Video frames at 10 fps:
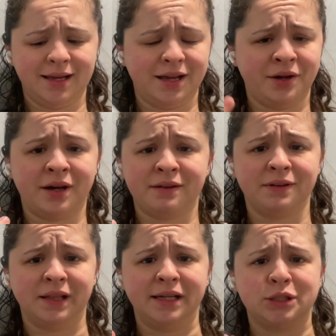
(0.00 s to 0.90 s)
I got it for
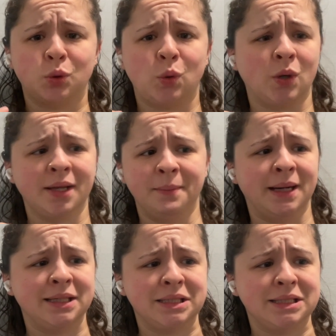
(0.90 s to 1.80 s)
like 20
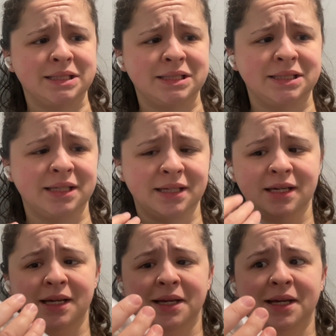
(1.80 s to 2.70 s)
bucks,
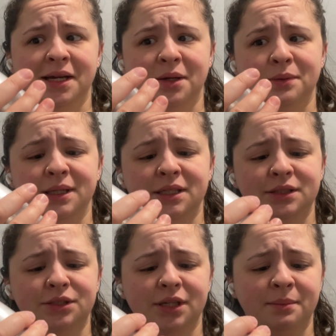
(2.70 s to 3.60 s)

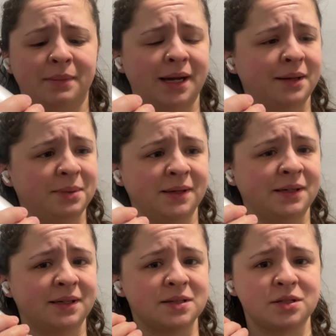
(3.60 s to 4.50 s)
which in my opinion
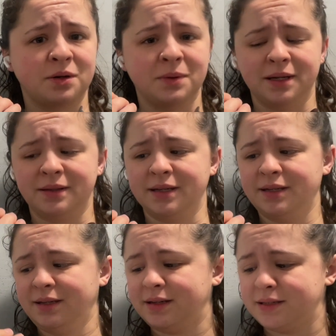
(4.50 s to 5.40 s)
is so worth
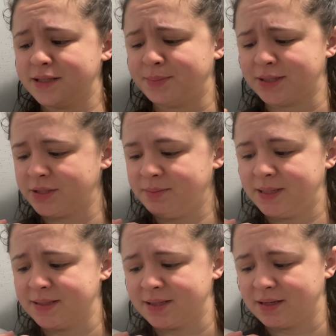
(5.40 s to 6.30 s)
it, especially
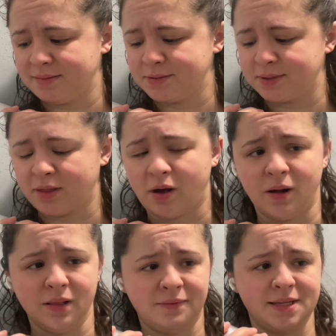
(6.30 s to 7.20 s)
because it comes with
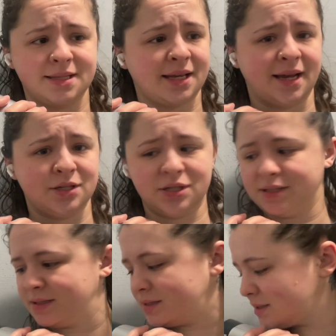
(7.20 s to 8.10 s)
all of these
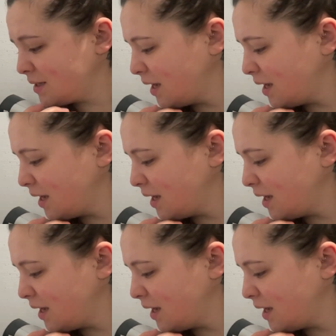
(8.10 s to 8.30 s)
connections.